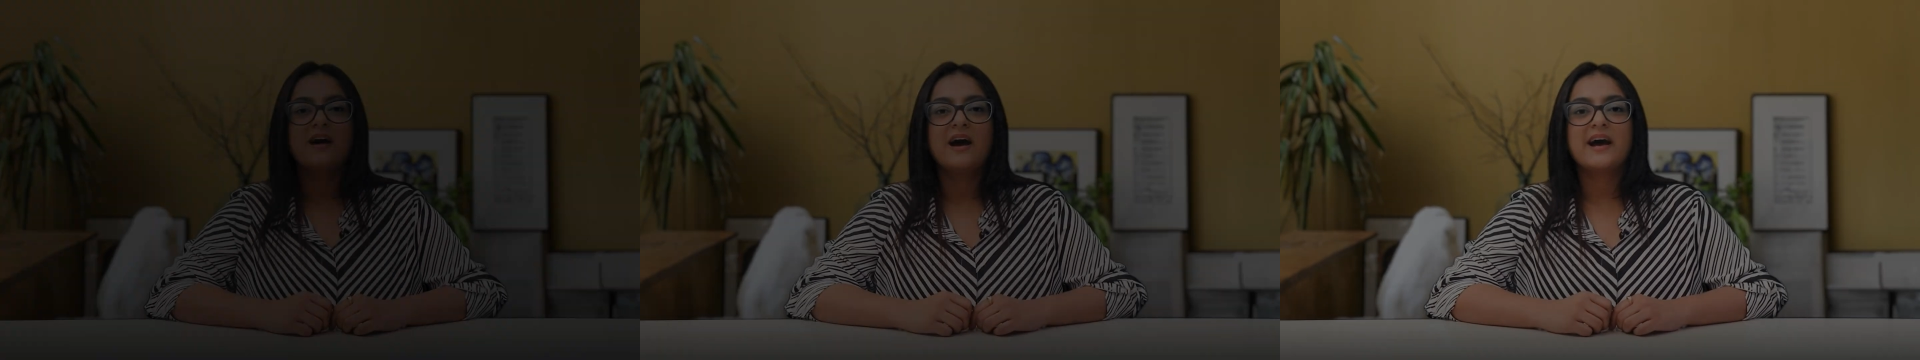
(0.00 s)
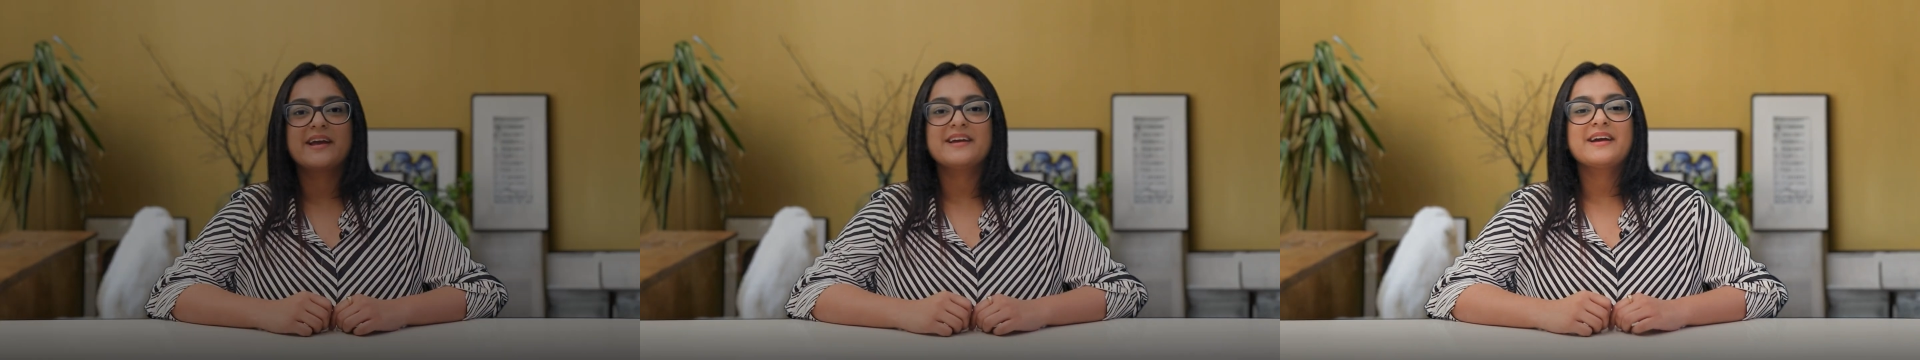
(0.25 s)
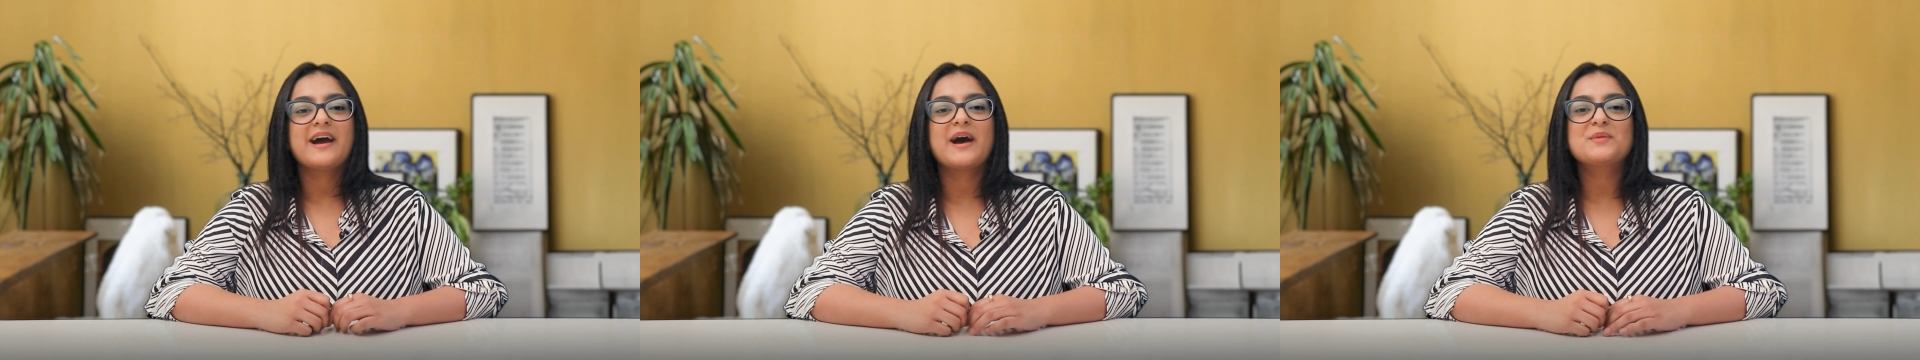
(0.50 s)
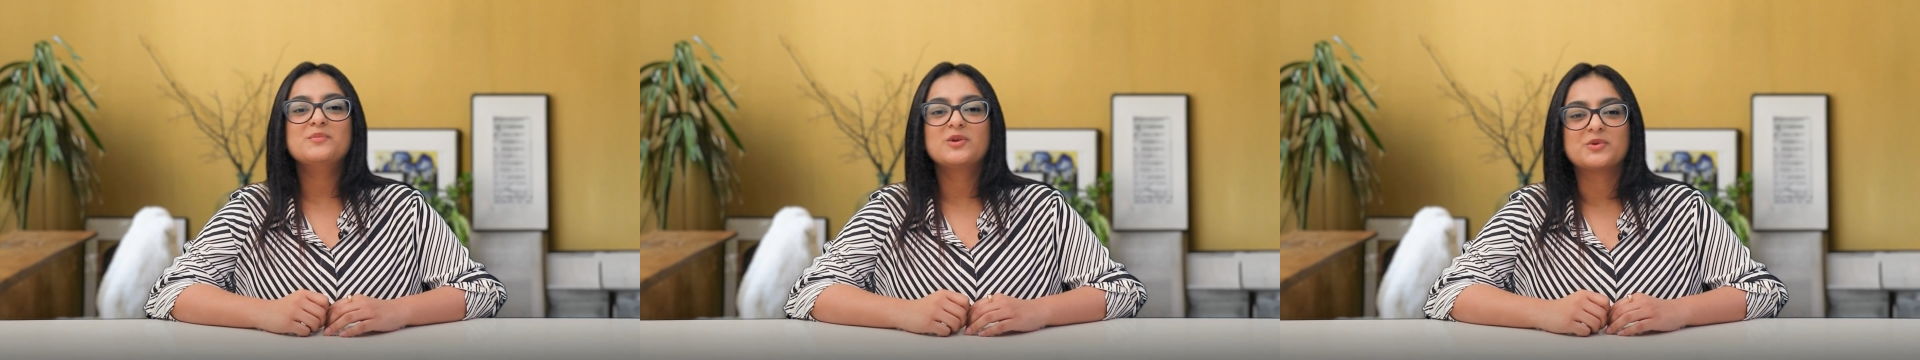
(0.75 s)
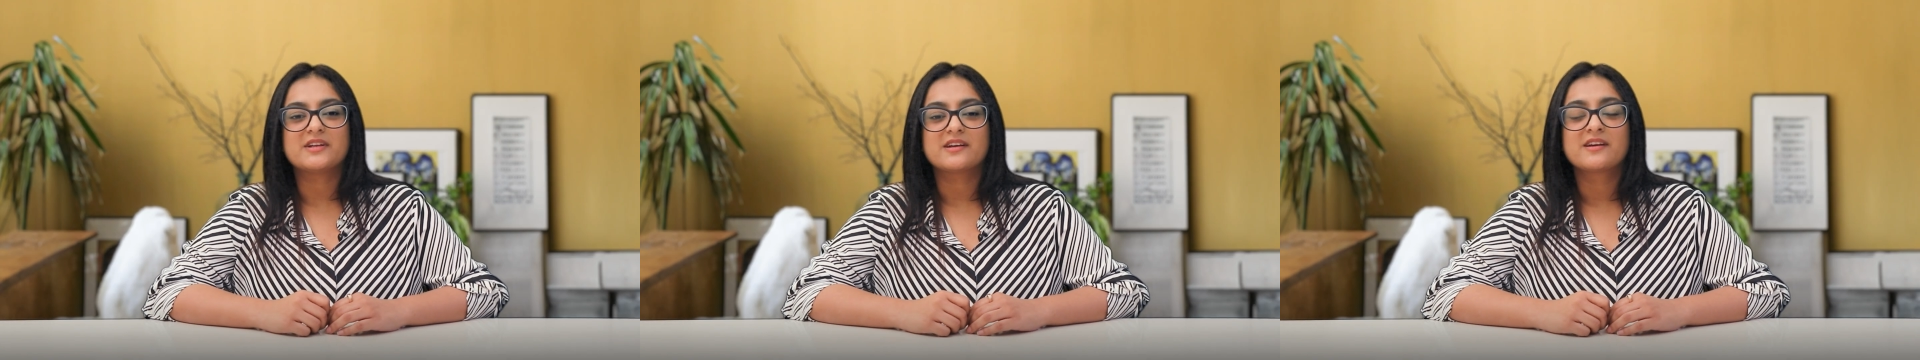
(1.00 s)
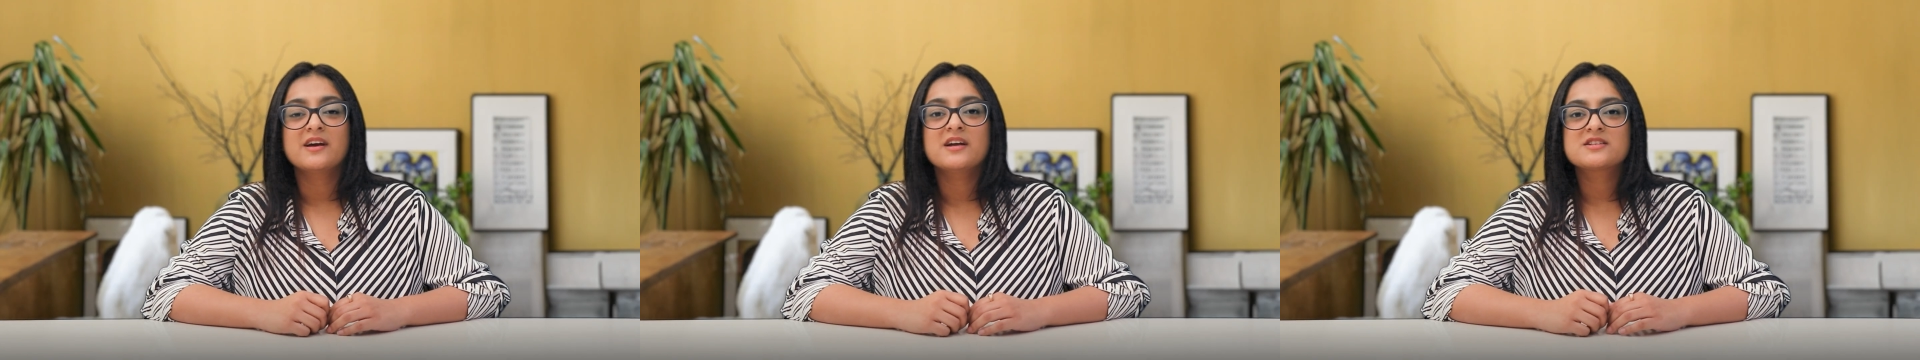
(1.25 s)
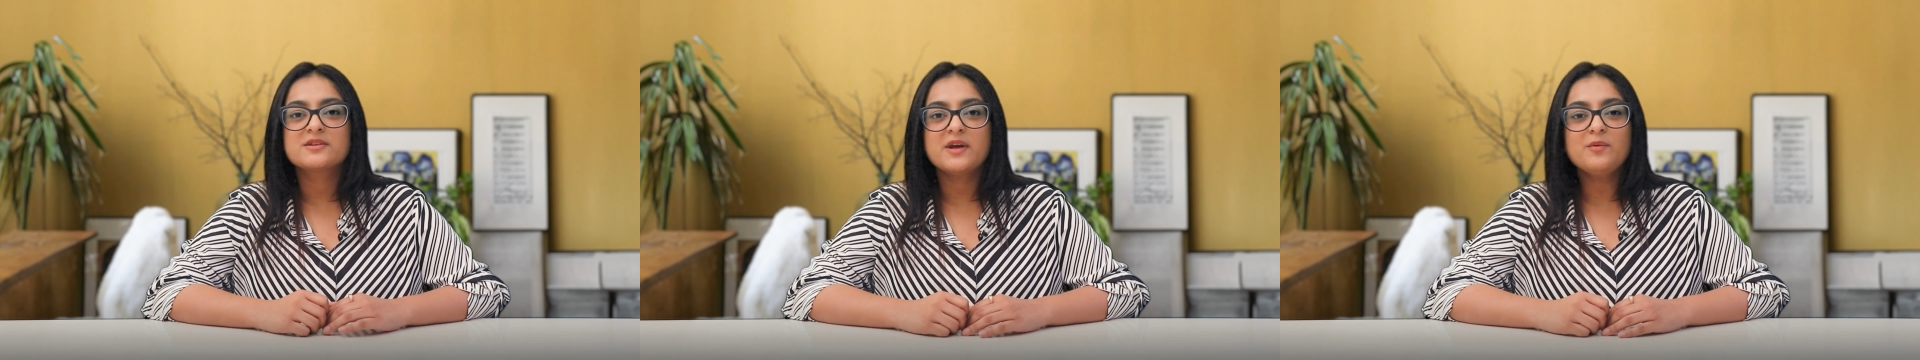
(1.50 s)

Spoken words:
Hi, I'm Maloney. Today